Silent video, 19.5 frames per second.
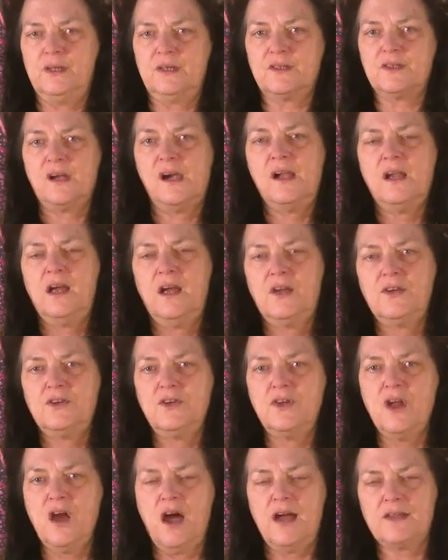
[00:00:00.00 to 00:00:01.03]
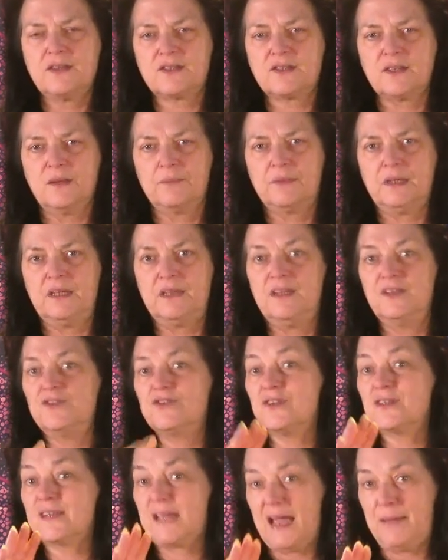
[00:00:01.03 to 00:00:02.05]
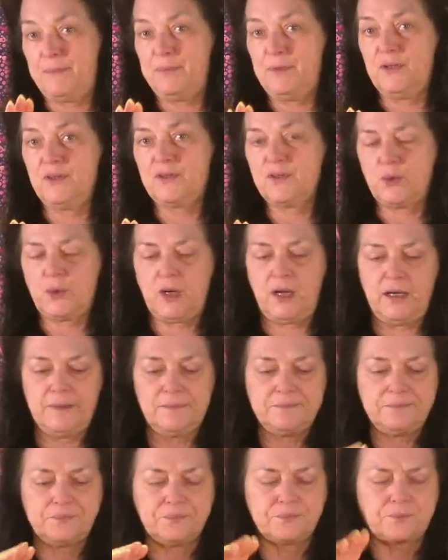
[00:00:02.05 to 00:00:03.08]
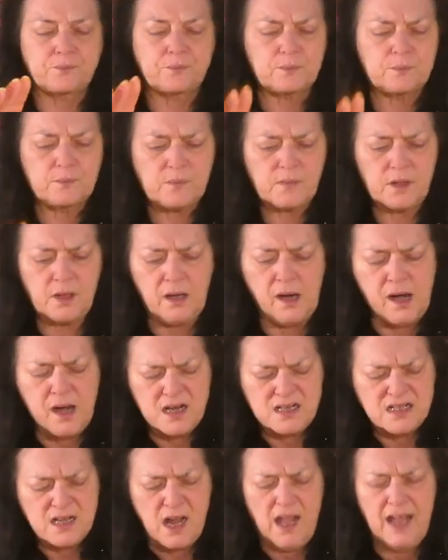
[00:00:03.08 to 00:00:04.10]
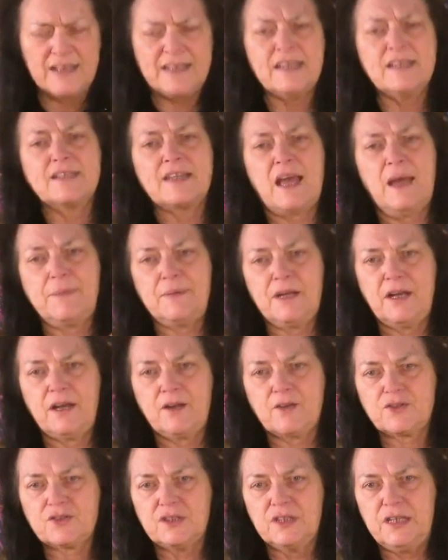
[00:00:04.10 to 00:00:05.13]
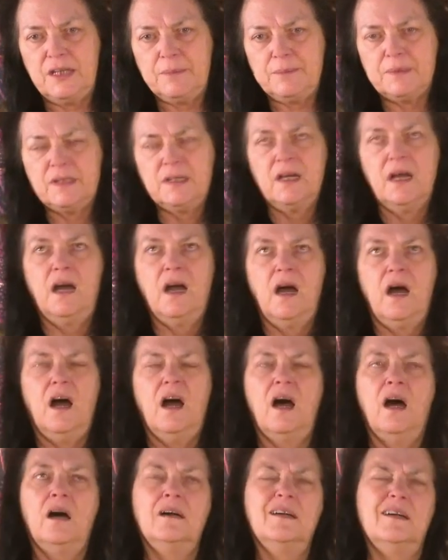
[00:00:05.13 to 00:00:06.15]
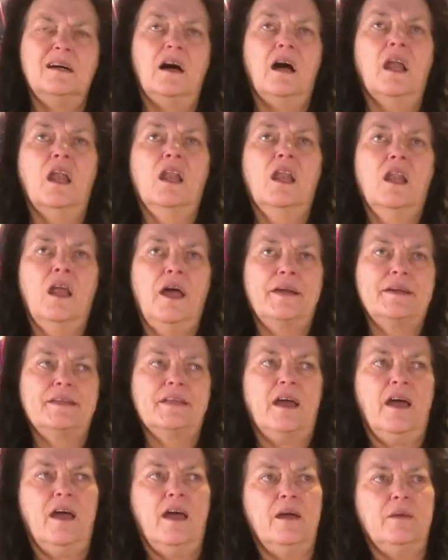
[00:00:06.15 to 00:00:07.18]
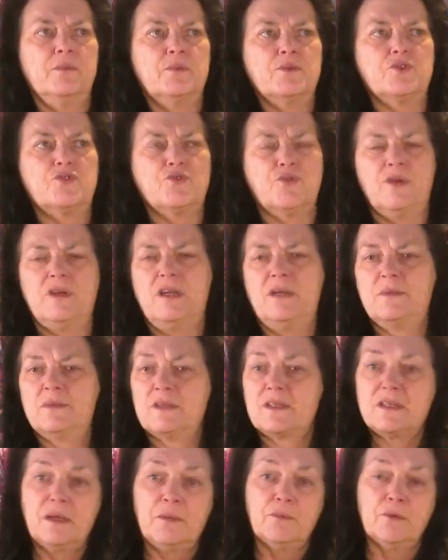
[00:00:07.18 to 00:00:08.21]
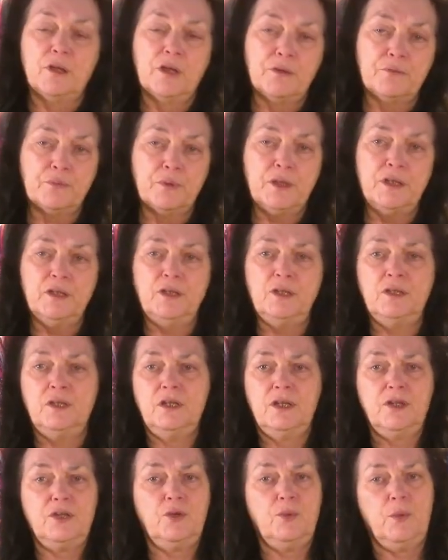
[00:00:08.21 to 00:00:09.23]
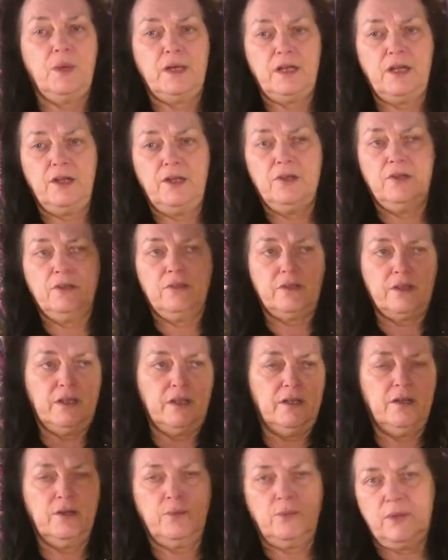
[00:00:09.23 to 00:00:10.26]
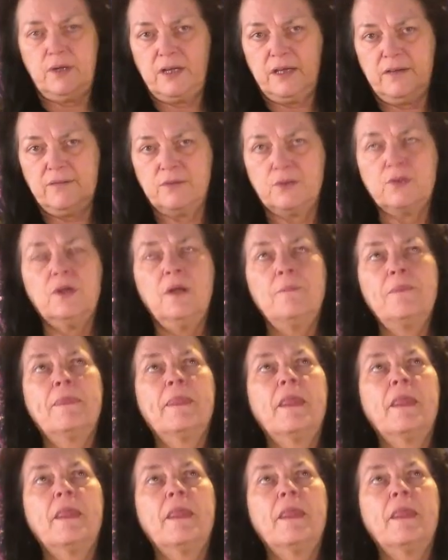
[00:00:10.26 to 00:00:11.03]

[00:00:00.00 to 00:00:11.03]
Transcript: this, not something that just happens, okay? It tends to happen in our sleep. Uh, a lot of times dreams that seem really real and you went here or there, whatever,